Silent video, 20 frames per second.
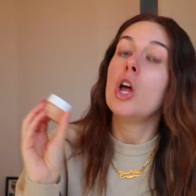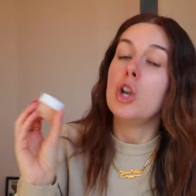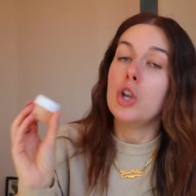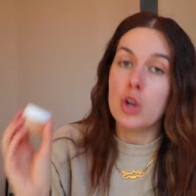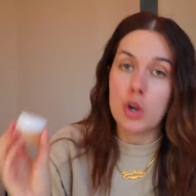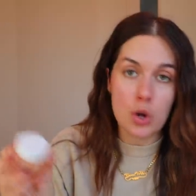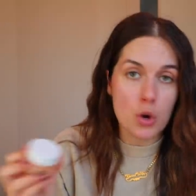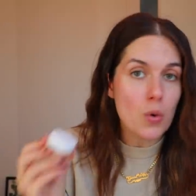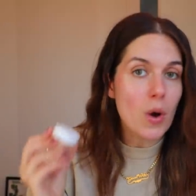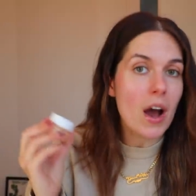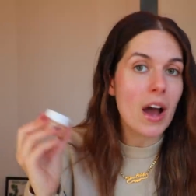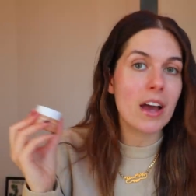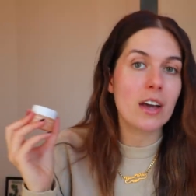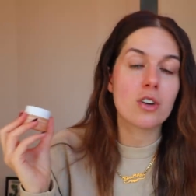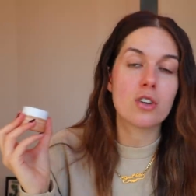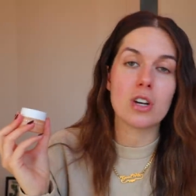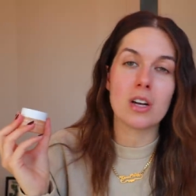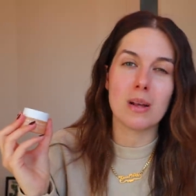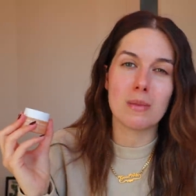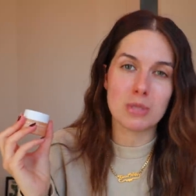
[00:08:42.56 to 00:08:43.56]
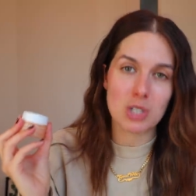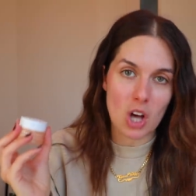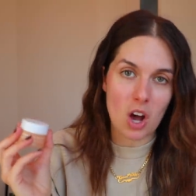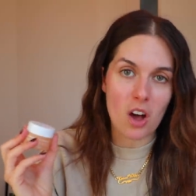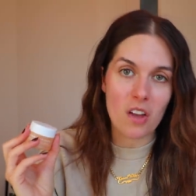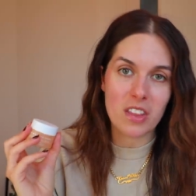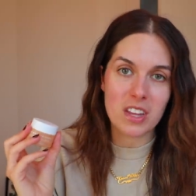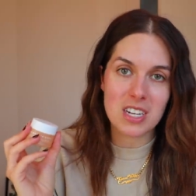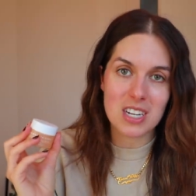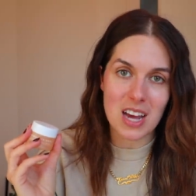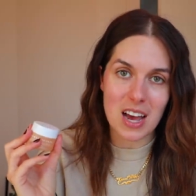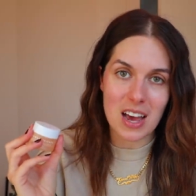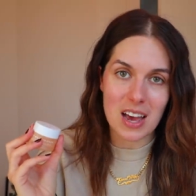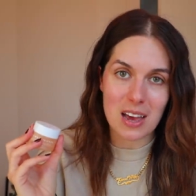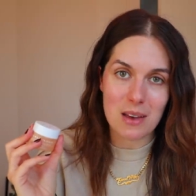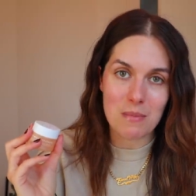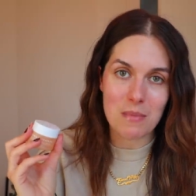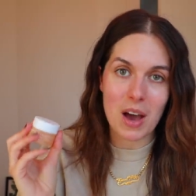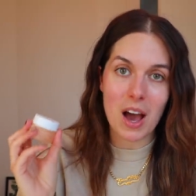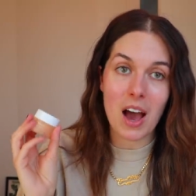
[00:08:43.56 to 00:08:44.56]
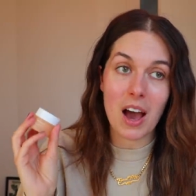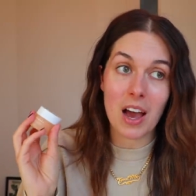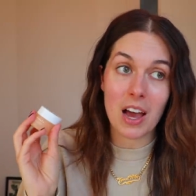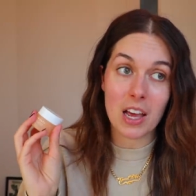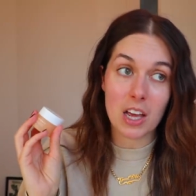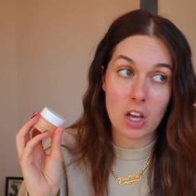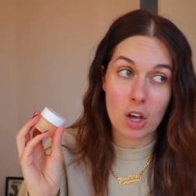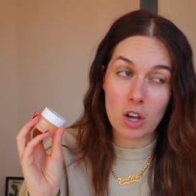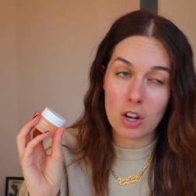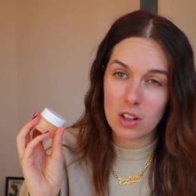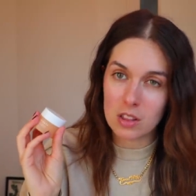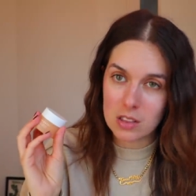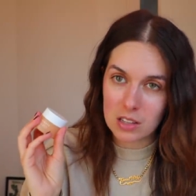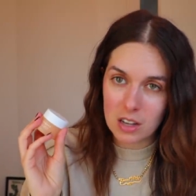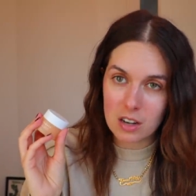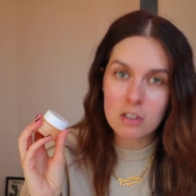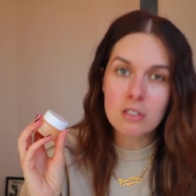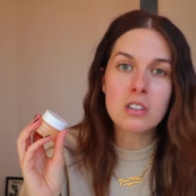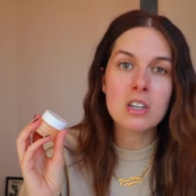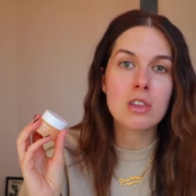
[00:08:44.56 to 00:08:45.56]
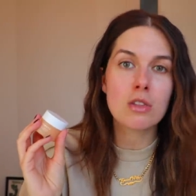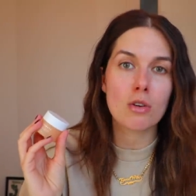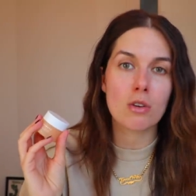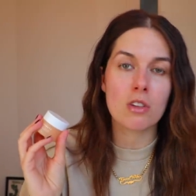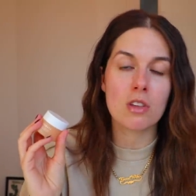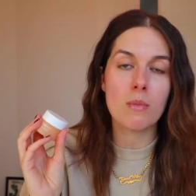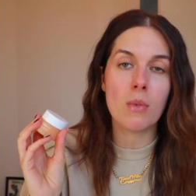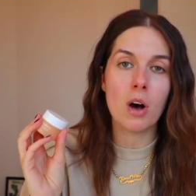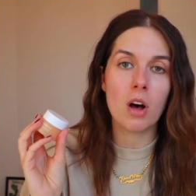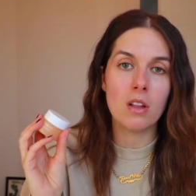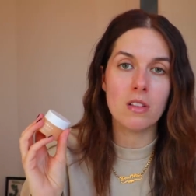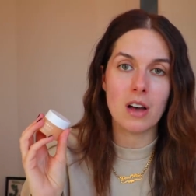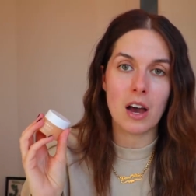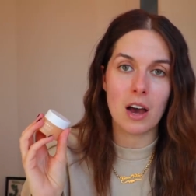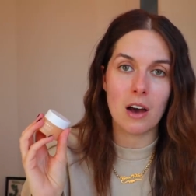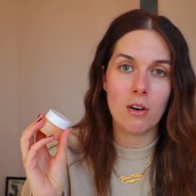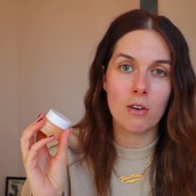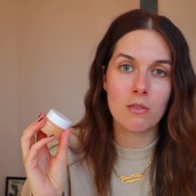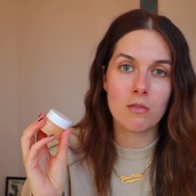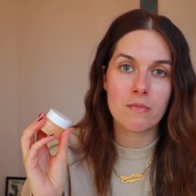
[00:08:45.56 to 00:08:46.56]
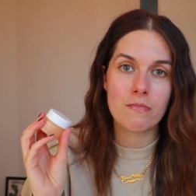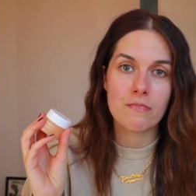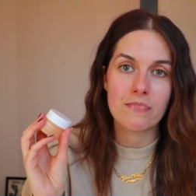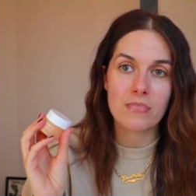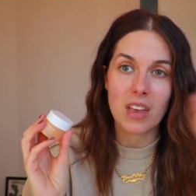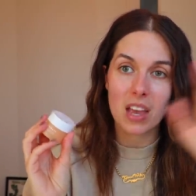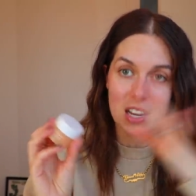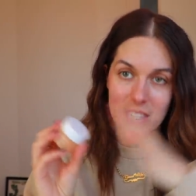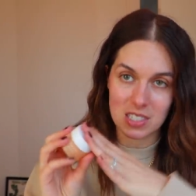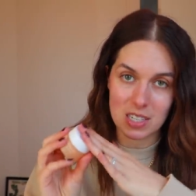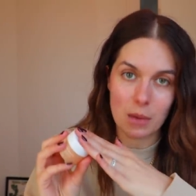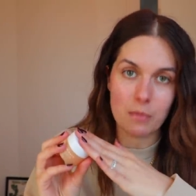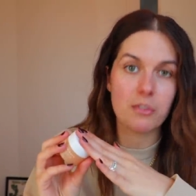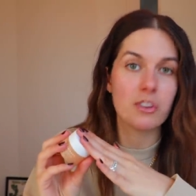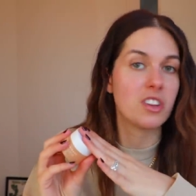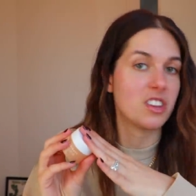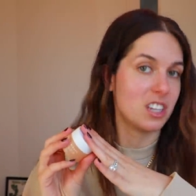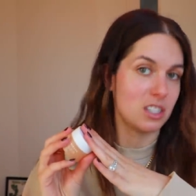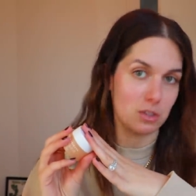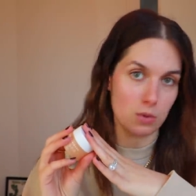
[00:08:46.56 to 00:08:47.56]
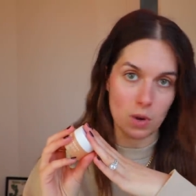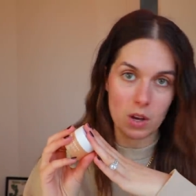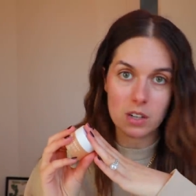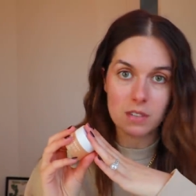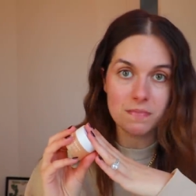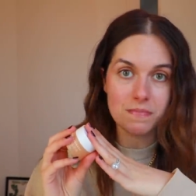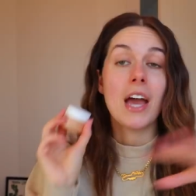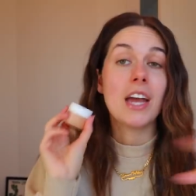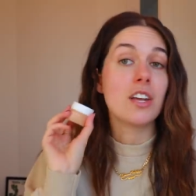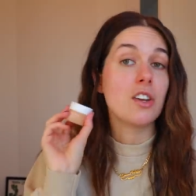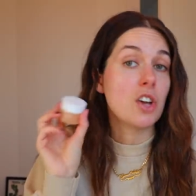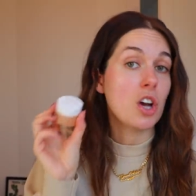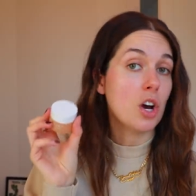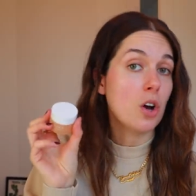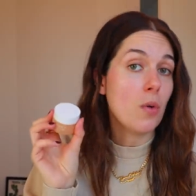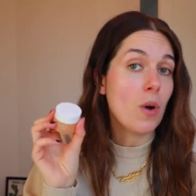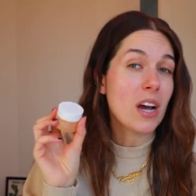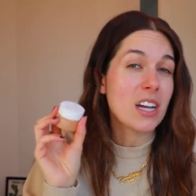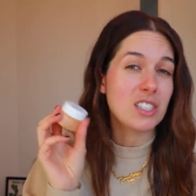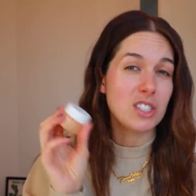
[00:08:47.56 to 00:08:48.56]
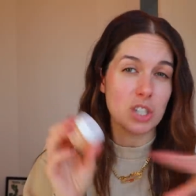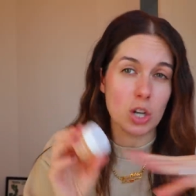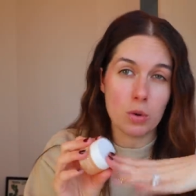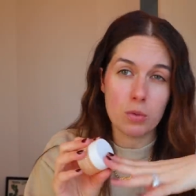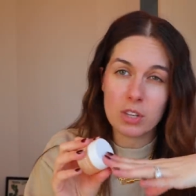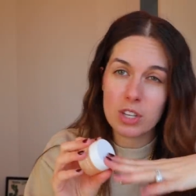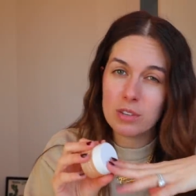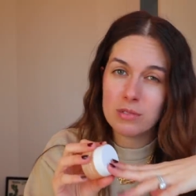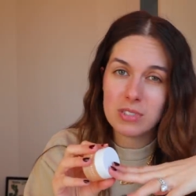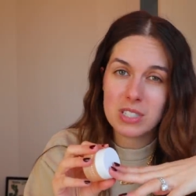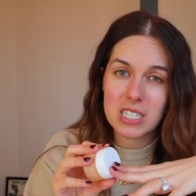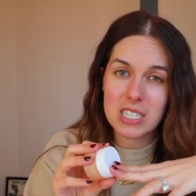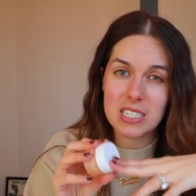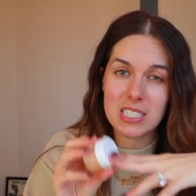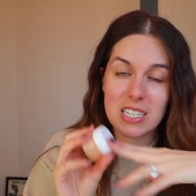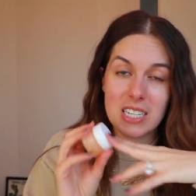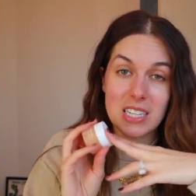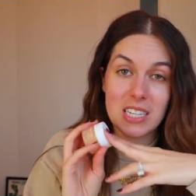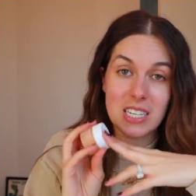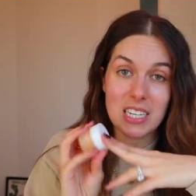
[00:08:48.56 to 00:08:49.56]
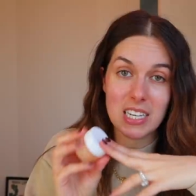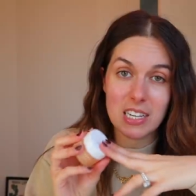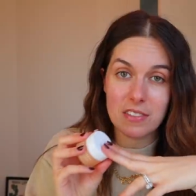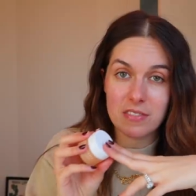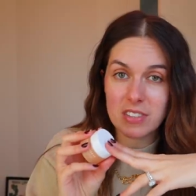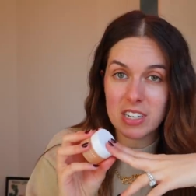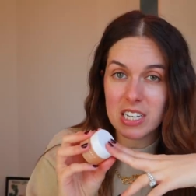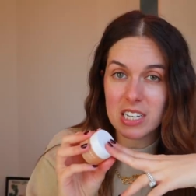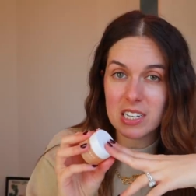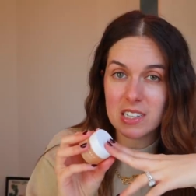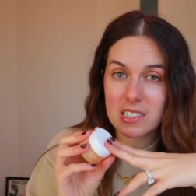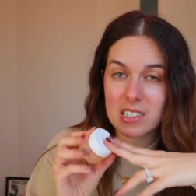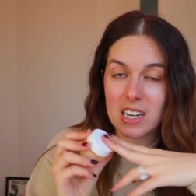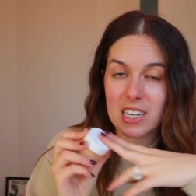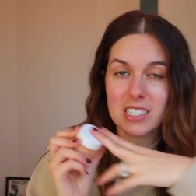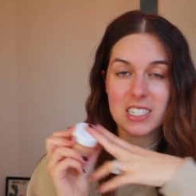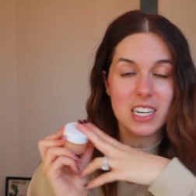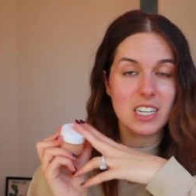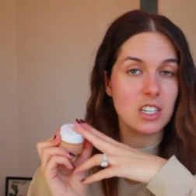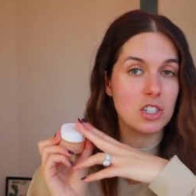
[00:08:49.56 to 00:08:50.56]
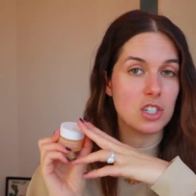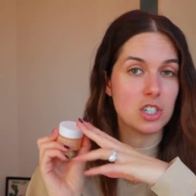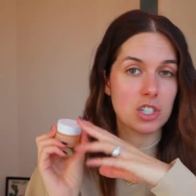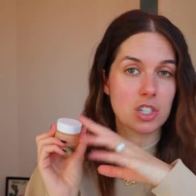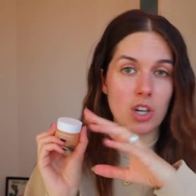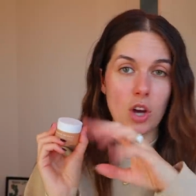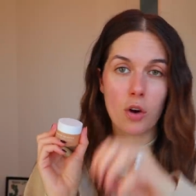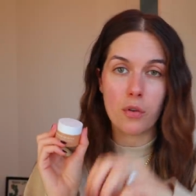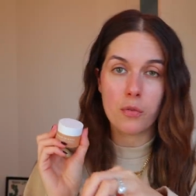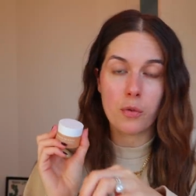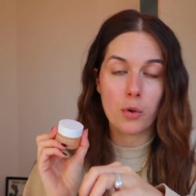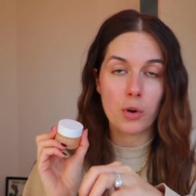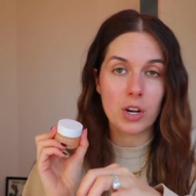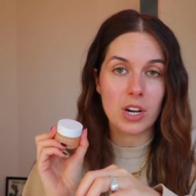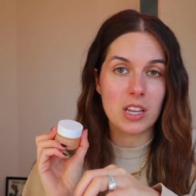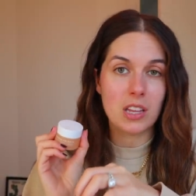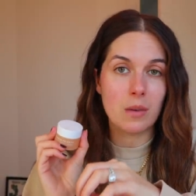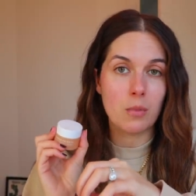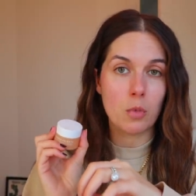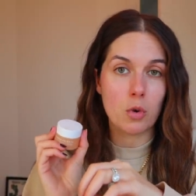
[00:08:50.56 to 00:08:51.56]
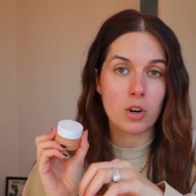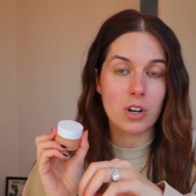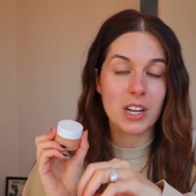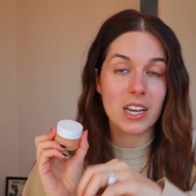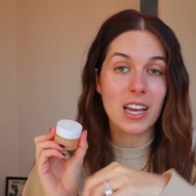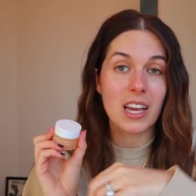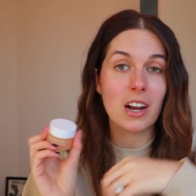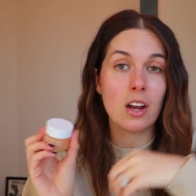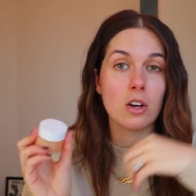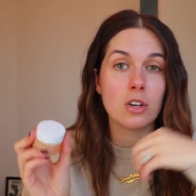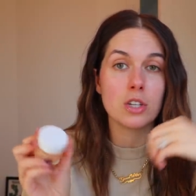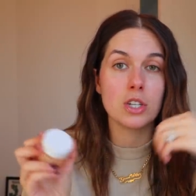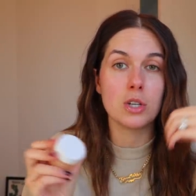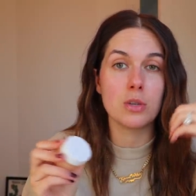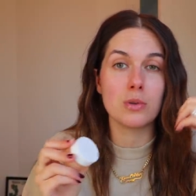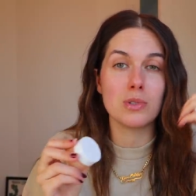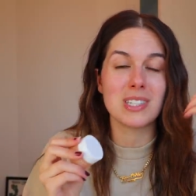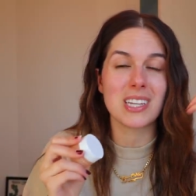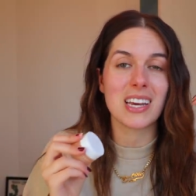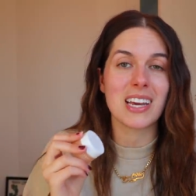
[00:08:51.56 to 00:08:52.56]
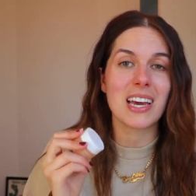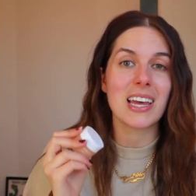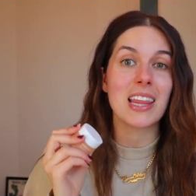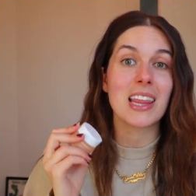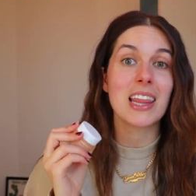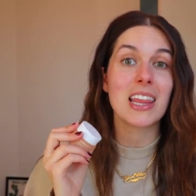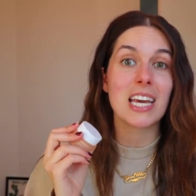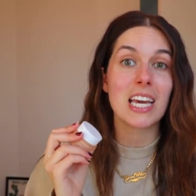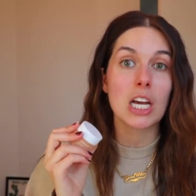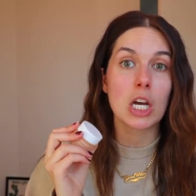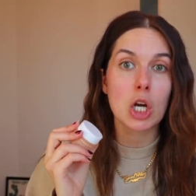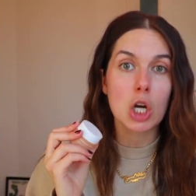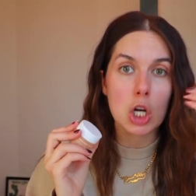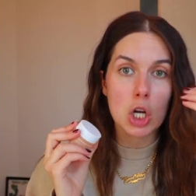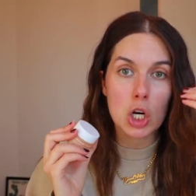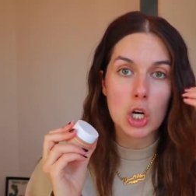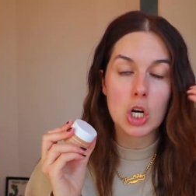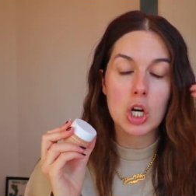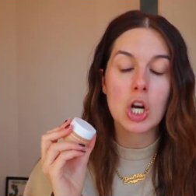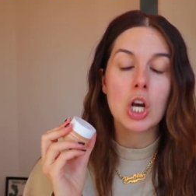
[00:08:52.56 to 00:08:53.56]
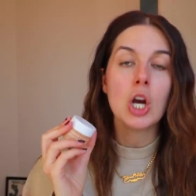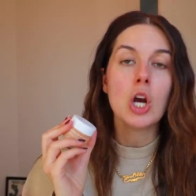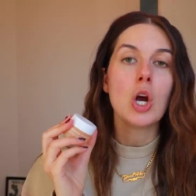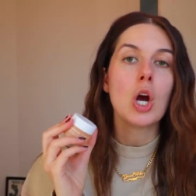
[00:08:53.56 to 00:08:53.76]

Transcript: new eye creams all the time. I could literally throw them all out except for this one. And no, I don't use this in the evenings. I tend to just go for it in the morning, and I'll use like a thicker,